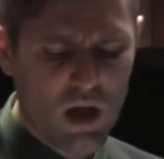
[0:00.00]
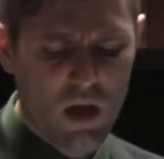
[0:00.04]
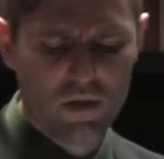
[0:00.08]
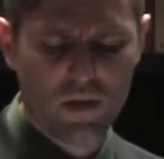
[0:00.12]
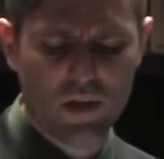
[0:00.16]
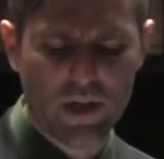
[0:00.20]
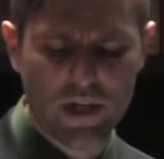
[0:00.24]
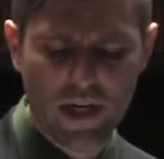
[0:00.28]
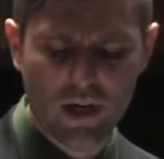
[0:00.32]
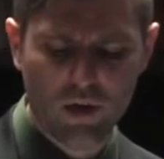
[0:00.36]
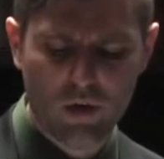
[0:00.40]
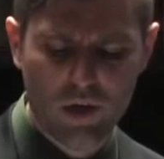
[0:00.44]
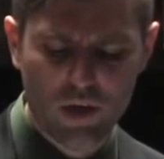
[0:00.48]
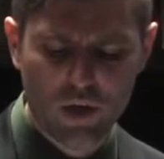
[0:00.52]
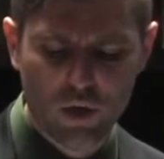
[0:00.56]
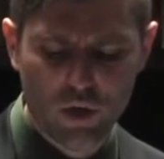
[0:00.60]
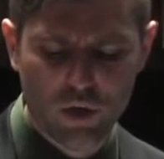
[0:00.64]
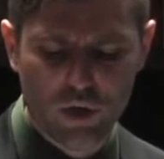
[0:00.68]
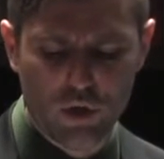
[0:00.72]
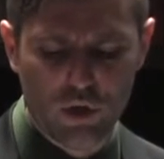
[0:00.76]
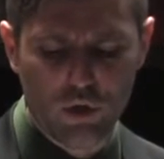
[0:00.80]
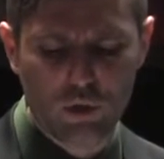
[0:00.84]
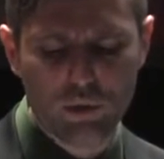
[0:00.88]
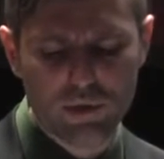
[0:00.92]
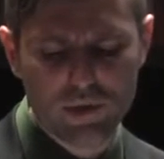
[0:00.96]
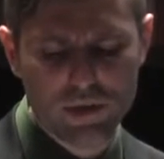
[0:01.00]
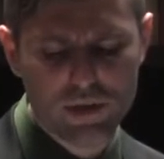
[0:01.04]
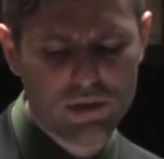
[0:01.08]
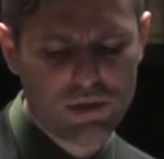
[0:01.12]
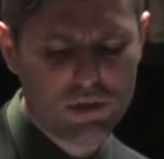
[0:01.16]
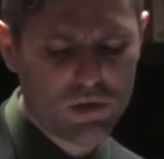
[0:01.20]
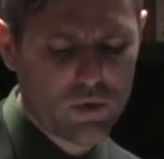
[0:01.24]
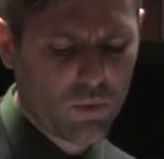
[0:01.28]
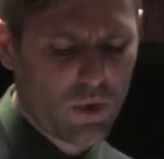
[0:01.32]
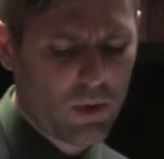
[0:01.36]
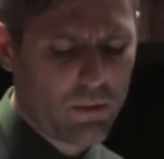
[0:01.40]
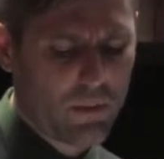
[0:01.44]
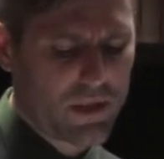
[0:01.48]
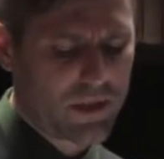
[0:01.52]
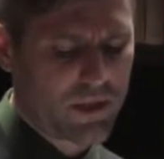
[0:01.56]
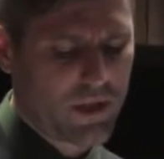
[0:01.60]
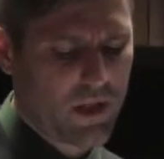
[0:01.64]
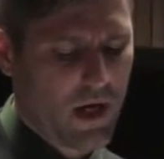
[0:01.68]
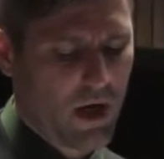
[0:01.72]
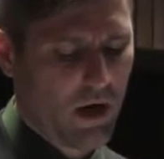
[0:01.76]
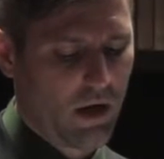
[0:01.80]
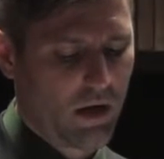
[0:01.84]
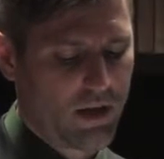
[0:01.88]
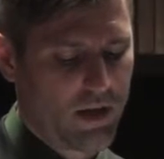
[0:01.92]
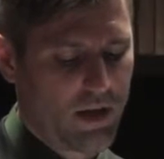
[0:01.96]
The narrator uses the women's
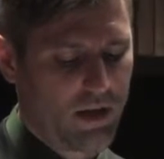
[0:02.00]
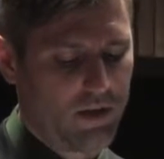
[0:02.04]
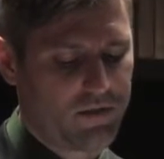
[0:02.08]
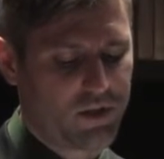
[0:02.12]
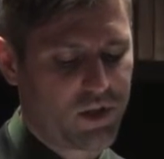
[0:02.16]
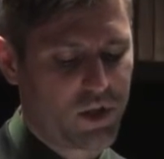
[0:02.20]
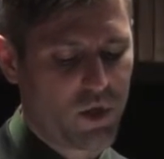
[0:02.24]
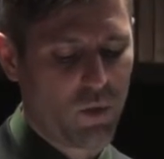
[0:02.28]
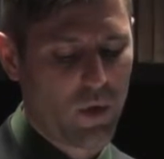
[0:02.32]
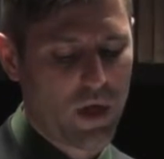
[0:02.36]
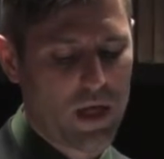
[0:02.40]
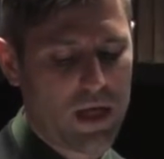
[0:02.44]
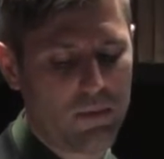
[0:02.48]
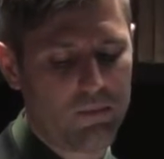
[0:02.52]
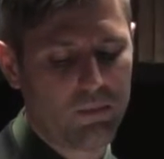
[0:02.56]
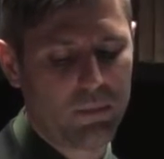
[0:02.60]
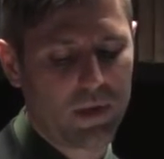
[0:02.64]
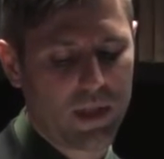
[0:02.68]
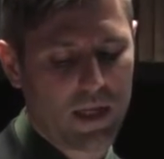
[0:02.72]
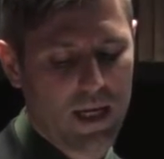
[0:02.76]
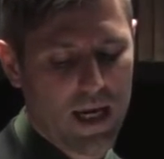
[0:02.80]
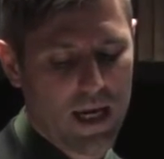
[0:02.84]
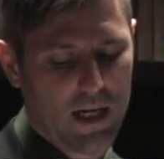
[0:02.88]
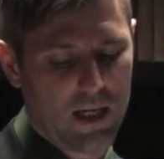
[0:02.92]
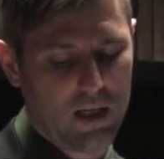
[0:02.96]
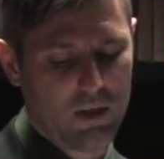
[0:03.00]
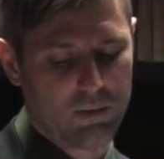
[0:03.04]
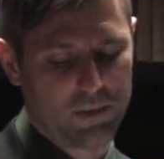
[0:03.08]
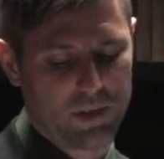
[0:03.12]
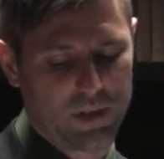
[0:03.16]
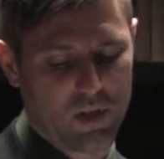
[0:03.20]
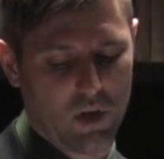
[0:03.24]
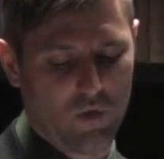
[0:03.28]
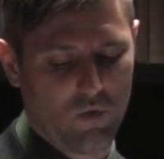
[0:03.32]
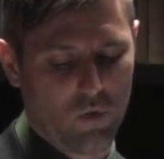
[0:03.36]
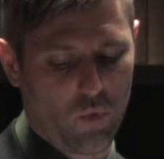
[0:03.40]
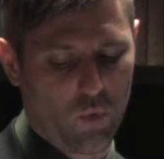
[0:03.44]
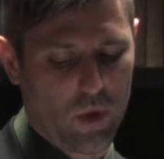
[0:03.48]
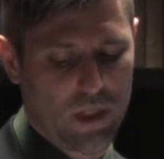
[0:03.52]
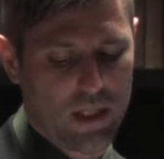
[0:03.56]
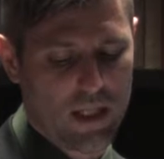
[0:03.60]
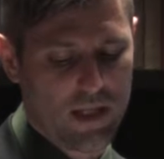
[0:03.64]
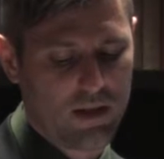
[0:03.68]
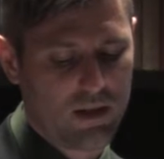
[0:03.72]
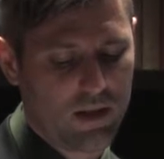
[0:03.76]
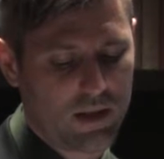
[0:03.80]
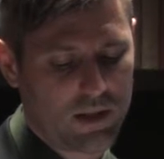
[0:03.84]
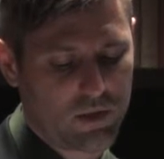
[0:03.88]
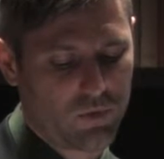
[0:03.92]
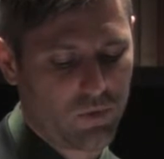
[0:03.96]
narratives to implicate himself
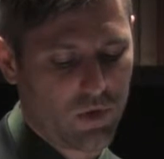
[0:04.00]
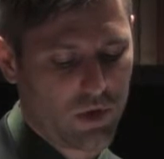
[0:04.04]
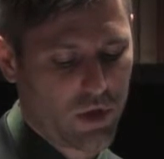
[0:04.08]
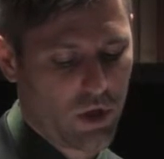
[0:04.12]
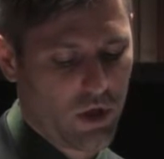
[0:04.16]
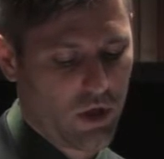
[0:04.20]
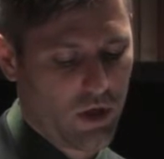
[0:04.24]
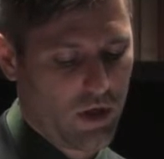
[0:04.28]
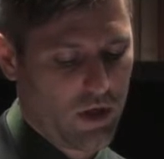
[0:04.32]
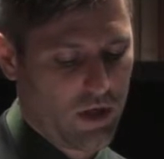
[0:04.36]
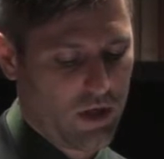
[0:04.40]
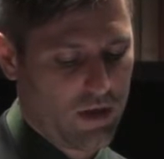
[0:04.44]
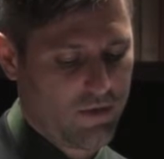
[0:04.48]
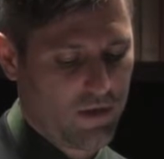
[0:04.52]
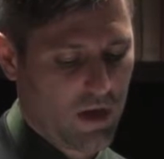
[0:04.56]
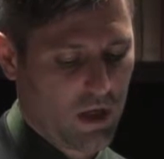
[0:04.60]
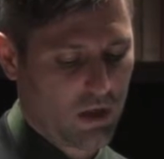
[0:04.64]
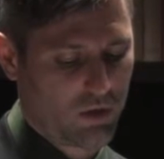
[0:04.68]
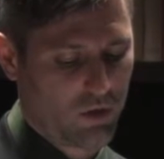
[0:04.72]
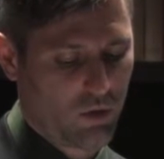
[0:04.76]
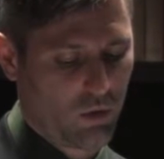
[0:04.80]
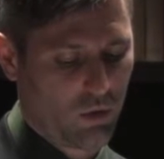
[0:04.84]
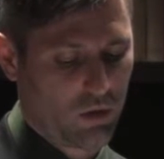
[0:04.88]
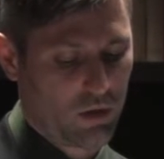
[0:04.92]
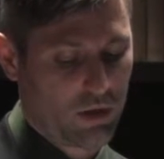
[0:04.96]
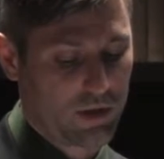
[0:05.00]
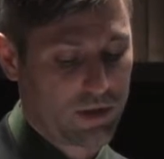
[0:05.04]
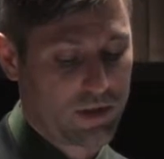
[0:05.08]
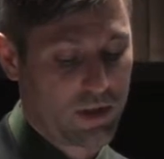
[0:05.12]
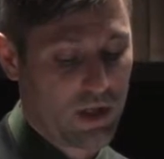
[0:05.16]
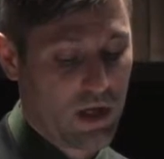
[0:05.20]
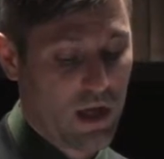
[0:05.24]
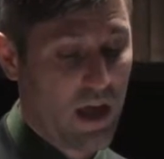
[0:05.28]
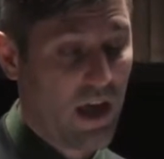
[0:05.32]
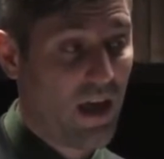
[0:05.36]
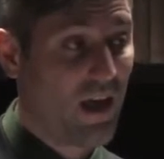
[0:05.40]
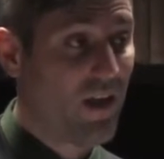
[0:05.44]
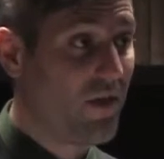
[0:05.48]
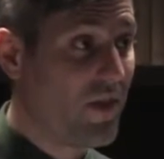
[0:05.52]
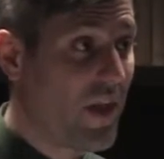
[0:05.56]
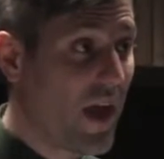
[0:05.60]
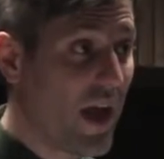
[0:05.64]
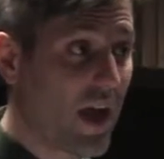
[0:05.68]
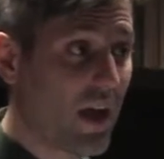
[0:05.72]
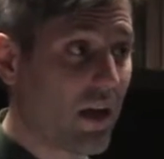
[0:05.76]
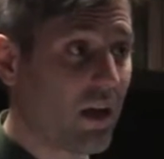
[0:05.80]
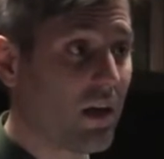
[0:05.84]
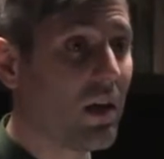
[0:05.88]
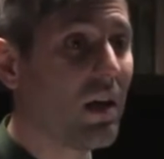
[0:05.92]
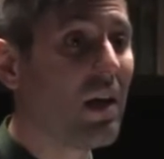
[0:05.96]
within this fraternity of auctors.
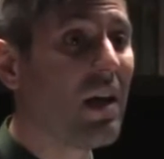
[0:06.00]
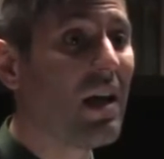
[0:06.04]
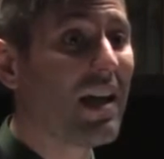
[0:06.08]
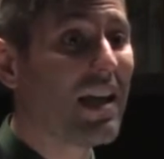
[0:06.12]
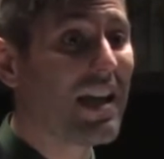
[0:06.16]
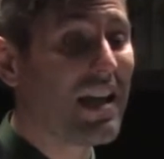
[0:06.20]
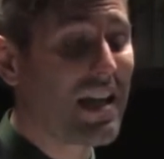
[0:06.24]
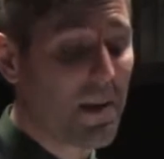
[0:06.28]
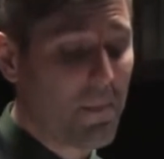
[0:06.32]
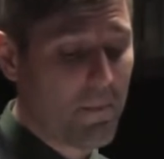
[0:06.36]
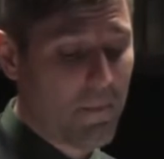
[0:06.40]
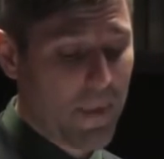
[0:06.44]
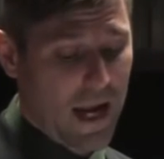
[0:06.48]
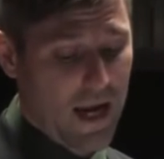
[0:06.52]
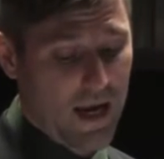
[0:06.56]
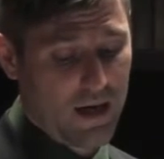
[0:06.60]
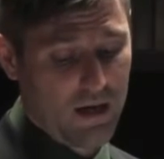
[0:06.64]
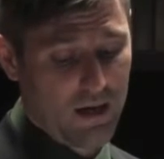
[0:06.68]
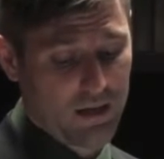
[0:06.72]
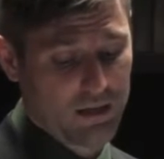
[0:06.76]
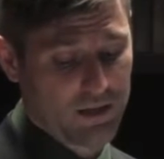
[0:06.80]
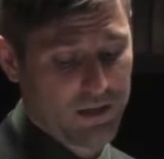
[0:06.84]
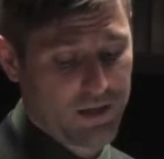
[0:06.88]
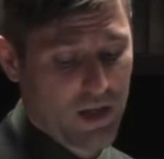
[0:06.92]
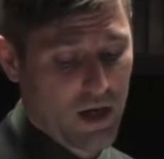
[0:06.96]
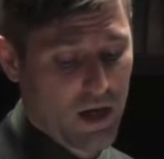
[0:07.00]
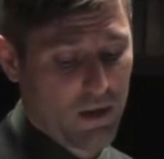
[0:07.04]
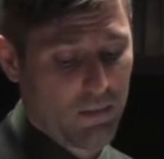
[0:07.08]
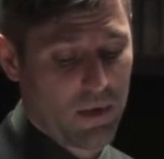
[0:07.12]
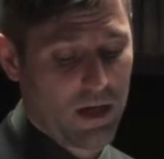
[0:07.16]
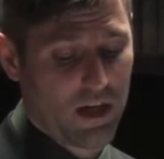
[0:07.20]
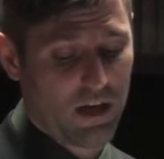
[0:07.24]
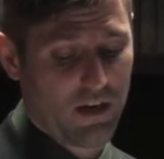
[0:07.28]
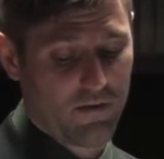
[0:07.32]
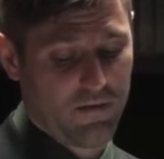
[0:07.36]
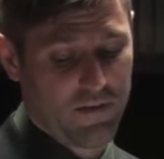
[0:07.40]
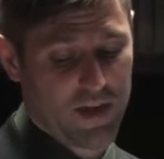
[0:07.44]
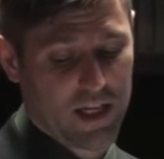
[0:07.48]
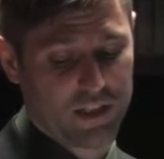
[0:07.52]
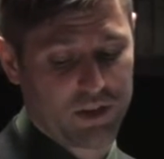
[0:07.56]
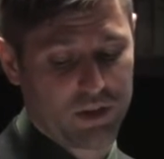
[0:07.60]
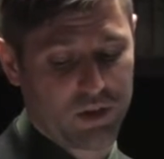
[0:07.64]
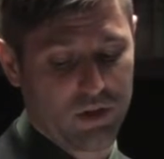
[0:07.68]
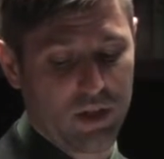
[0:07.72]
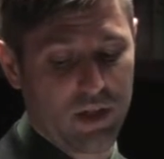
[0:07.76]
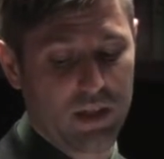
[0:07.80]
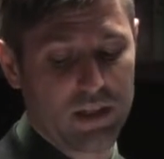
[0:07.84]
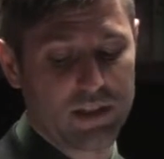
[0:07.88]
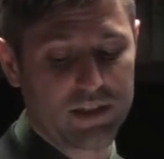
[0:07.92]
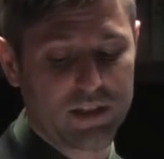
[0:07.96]
Then he abandons them in a
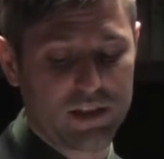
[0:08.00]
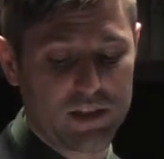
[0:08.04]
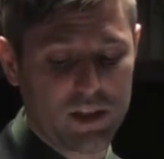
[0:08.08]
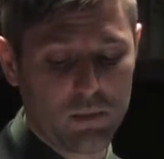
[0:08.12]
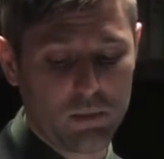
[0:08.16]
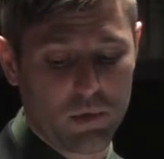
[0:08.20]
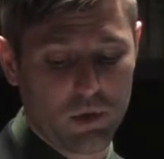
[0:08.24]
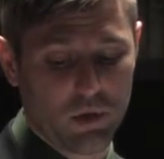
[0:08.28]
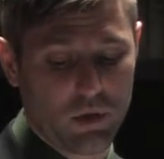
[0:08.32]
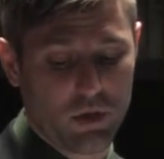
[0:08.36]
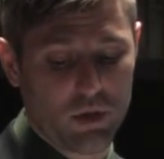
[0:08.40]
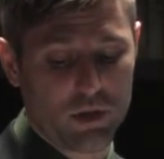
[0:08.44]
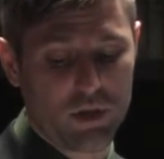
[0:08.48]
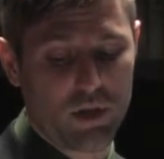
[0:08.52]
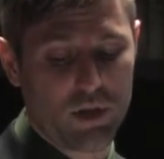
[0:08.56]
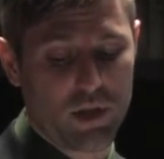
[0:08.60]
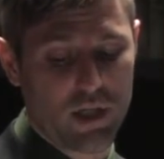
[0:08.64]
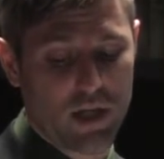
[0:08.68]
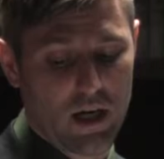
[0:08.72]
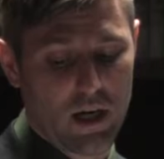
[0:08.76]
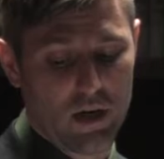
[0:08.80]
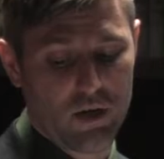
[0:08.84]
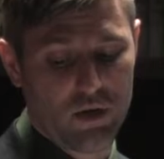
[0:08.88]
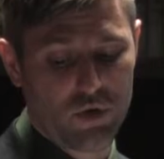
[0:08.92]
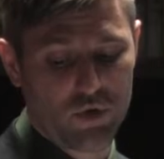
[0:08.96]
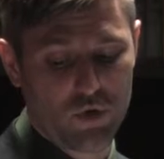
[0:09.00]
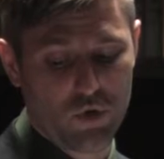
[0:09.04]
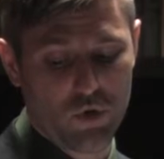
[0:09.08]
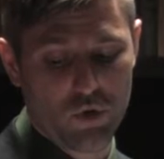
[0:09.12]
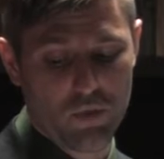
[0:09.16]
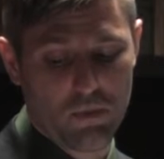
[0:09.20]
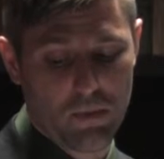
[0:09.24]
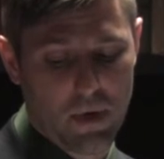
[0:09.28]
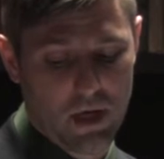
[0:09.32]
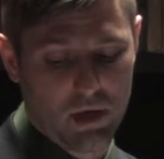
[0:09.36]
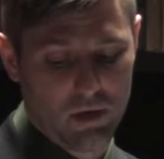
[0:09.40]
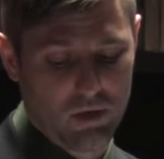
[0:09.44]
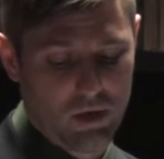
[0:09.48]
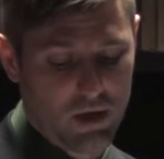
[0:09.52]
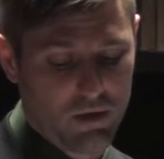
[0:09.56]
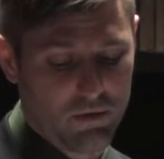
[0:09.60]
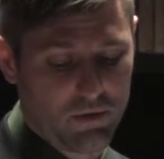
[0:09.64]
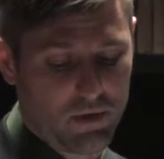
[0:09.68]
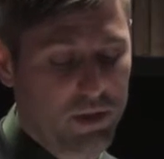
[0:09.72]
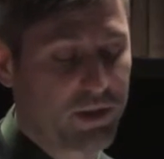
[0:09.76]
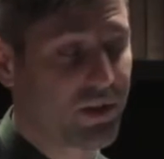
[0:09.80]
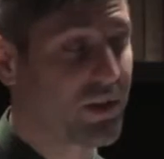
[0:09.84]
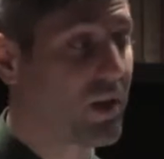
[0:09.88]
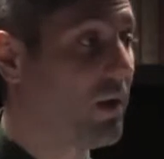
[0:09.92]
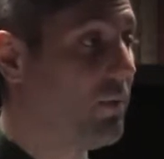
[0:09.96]
fashion that is similar to the untrue male
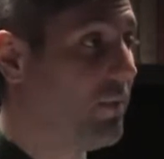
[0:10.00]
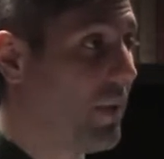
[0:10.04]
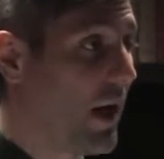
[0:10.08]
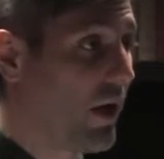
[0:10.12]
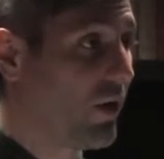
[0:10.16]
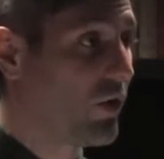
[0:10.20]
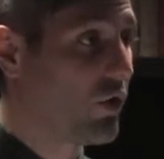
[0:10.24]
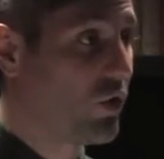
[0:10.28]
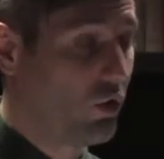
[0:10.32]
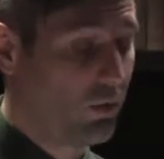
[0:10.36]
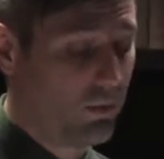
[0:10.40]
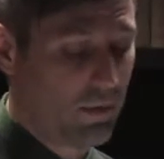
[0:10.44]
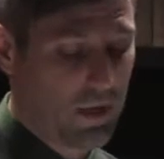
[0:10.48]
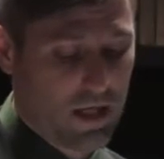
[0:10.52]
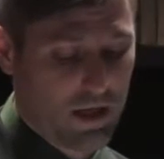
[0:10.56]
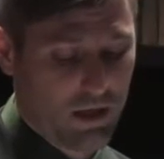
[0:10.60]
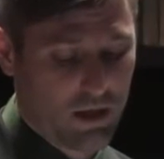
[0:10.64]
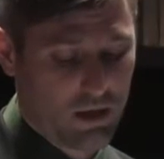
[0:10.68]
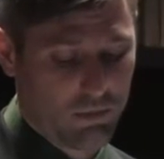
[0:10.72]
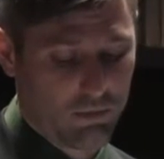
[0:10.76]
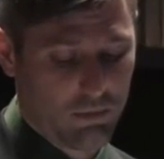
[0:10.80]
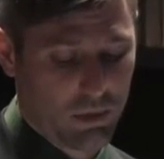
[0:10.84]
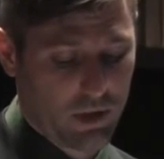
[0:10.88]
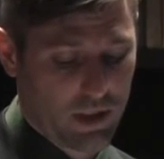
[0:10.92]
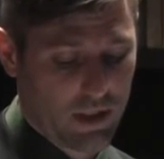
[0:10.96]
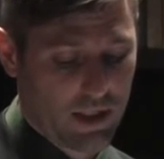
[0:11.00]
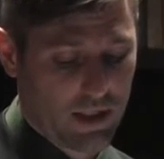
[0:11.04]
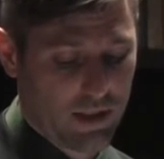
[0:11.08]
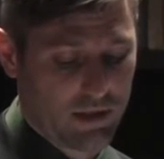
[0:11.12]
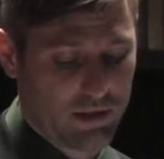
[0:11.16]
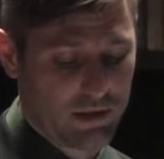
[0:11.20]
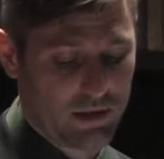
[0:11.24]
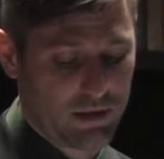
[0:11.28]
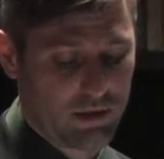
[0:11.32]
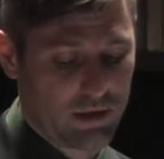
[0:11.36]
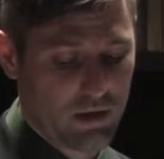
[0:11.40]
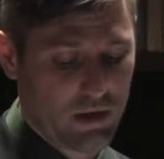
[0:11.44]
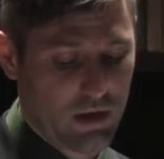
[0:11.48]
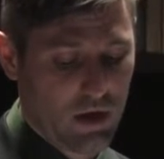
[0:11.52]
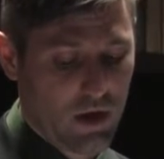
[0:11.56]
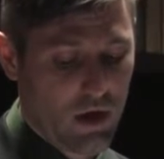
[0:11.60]
lovers about whom he complains.